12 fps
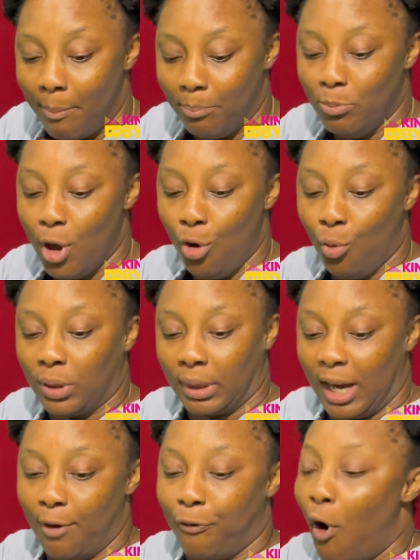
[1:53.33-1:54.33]
you
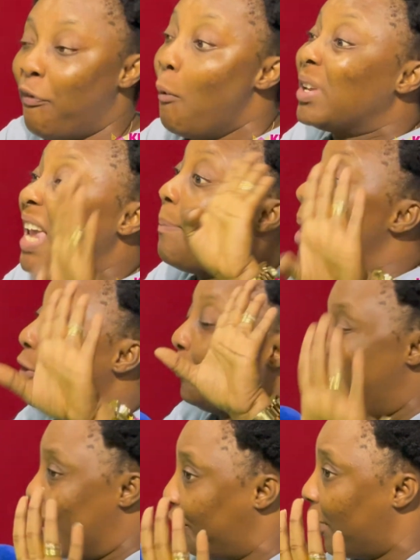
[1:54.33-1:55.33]
three, fourth, or jar,
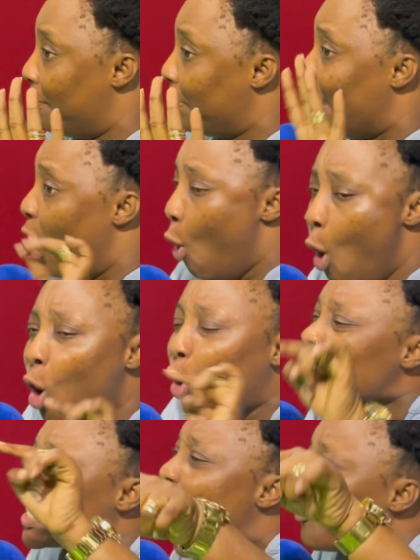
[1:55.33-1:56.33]
five, or
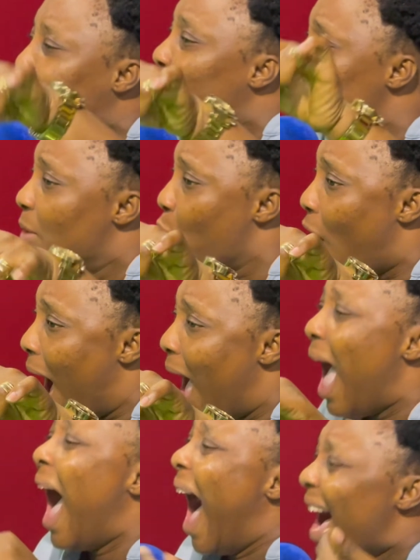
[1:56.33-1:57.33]
go self, you know,
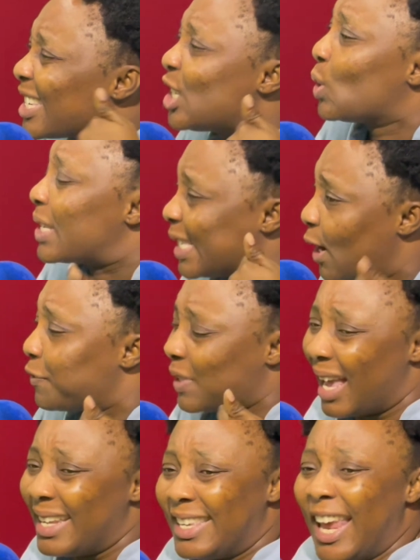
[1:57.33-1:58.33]
ask yourself,
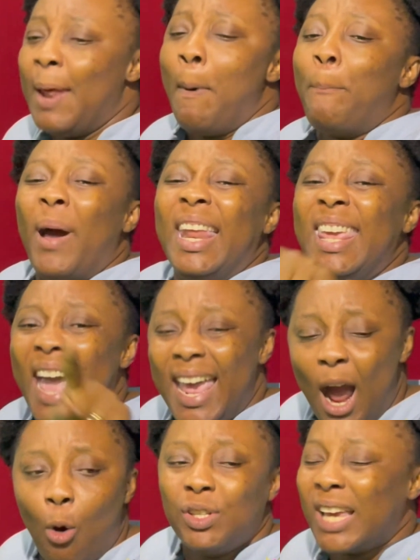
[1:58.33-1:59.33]
say, dear, never panic
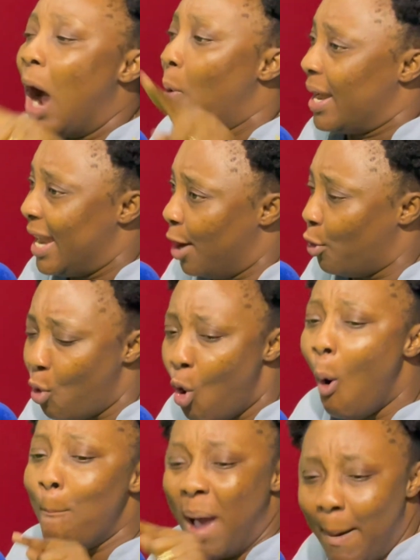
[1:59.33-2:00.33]
here, or jar, you know.
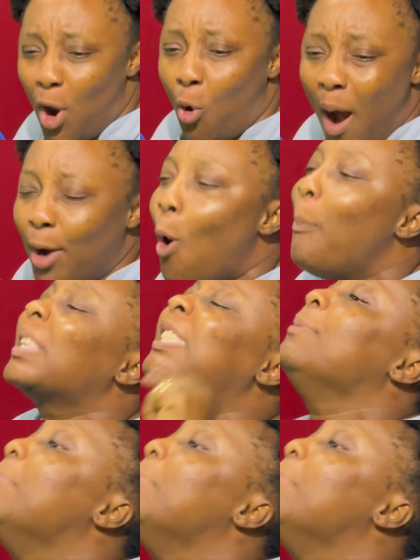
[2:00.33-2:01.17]
If